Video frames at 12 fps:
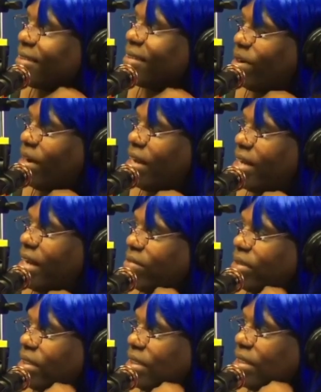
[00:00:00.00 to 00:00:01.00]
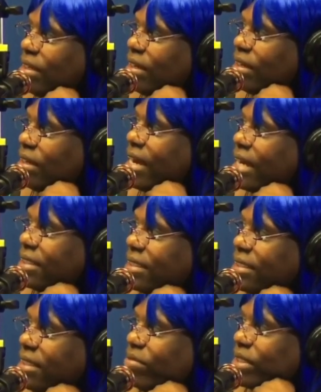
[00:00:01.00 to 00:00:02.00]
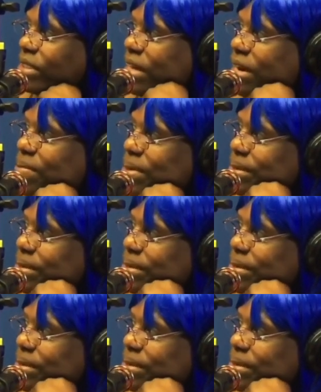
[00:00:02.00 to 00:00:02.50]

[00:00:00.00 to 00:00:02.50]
The one that was in the accident with Tommy.